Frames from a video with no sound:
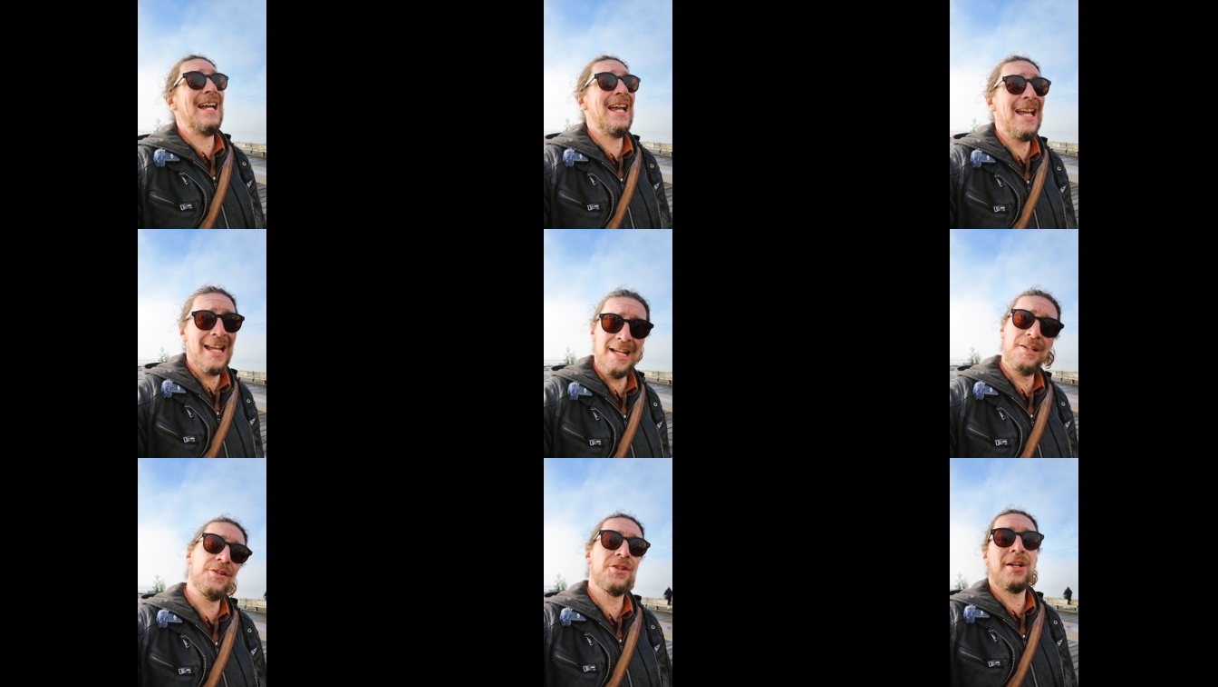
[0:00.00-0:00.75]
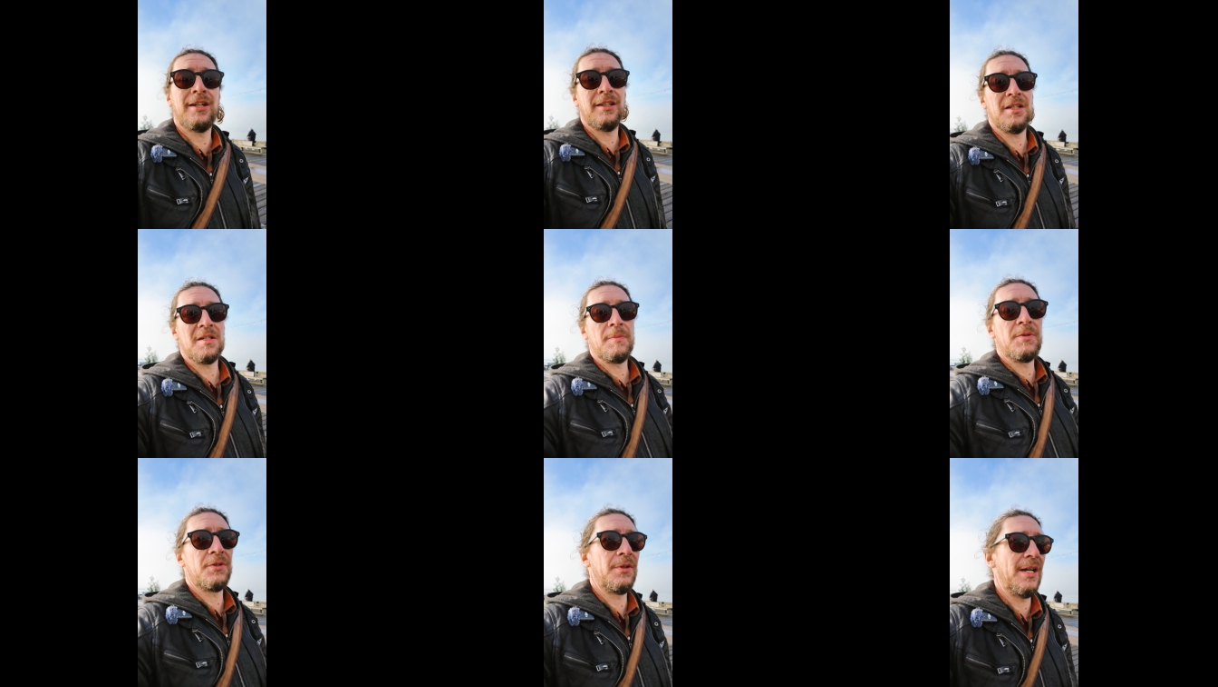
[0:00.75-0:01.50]
and you're trying to get the
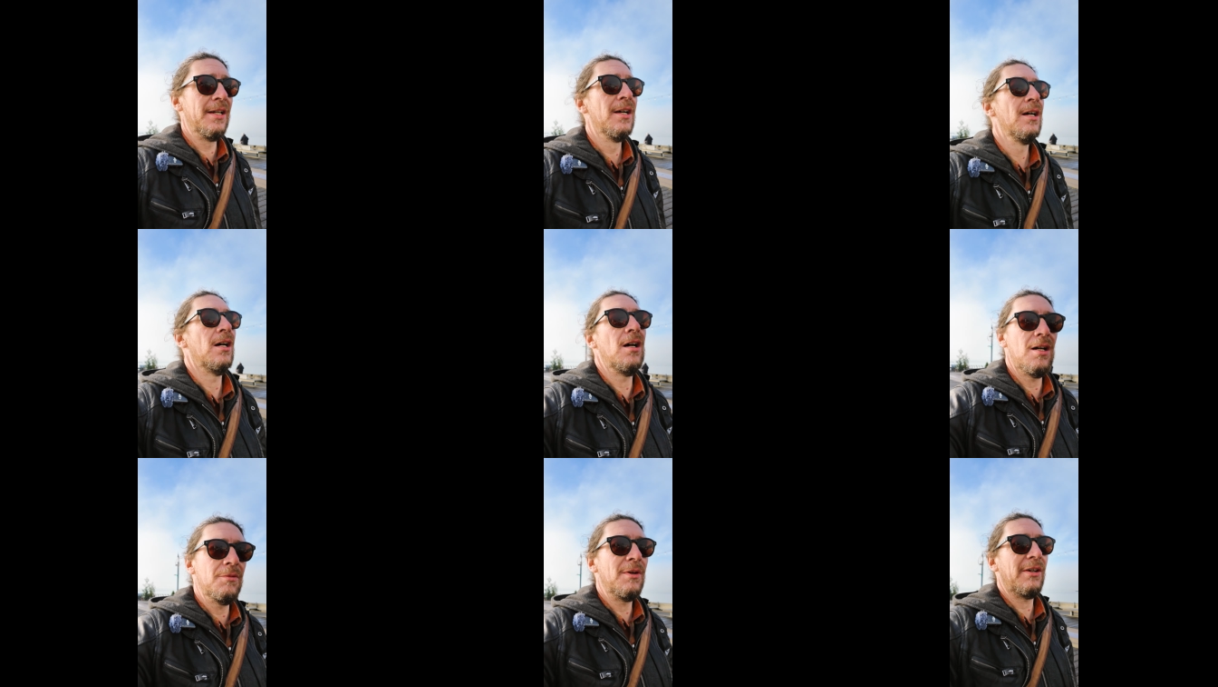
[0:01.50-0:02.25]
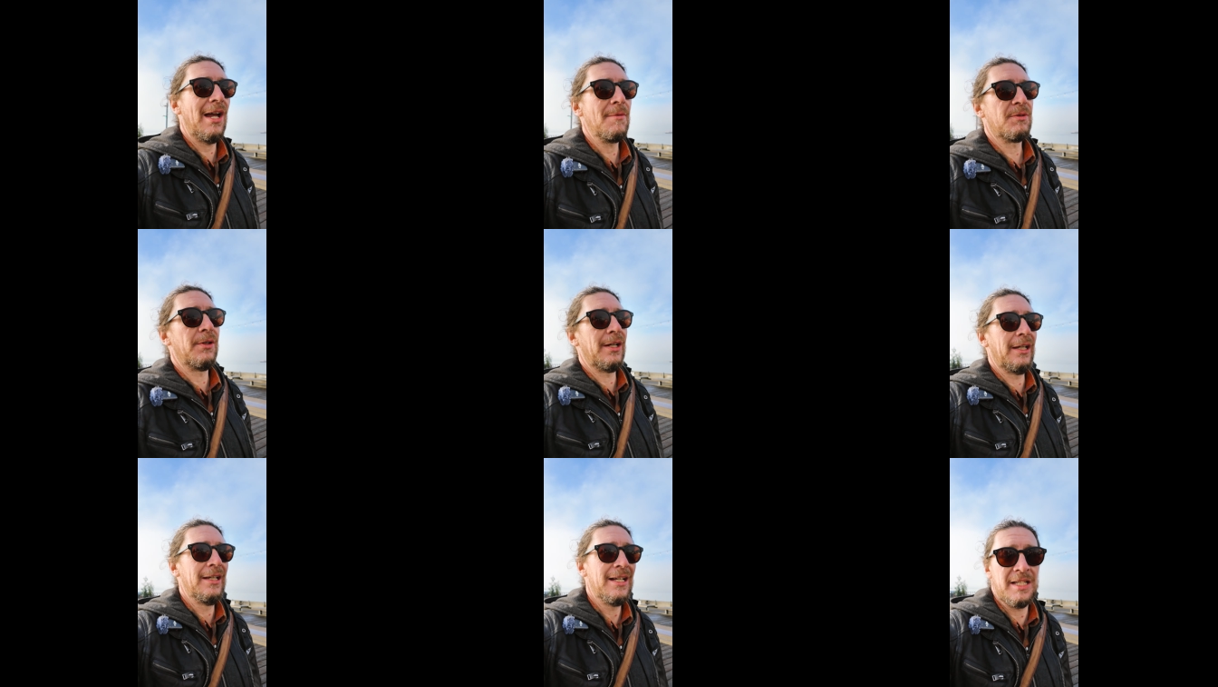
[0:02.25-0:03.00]
exposure right, all while
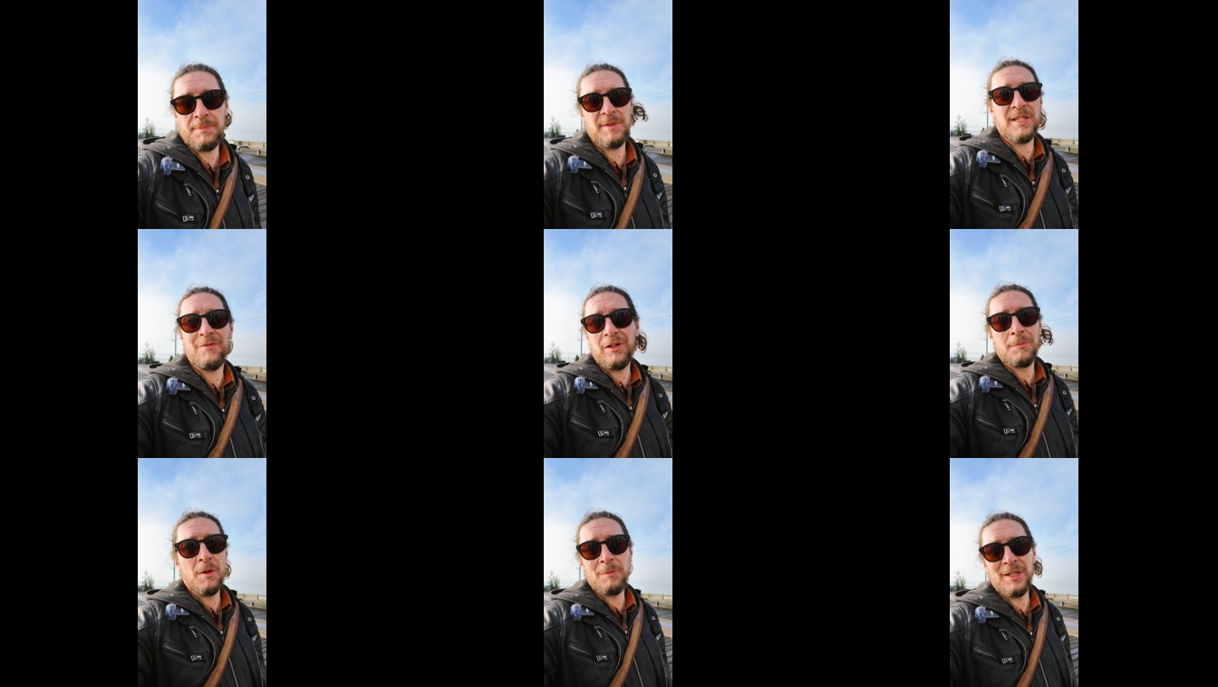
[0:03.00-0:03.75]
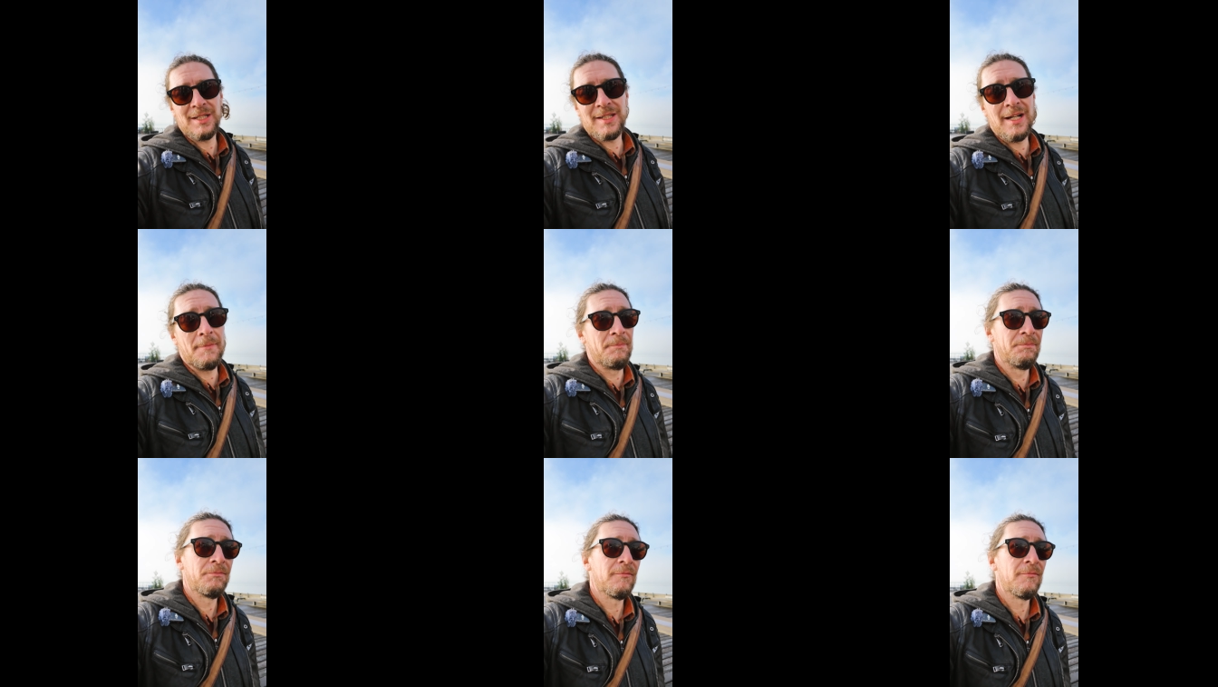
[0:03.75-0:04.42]
capturing a specific moment in time.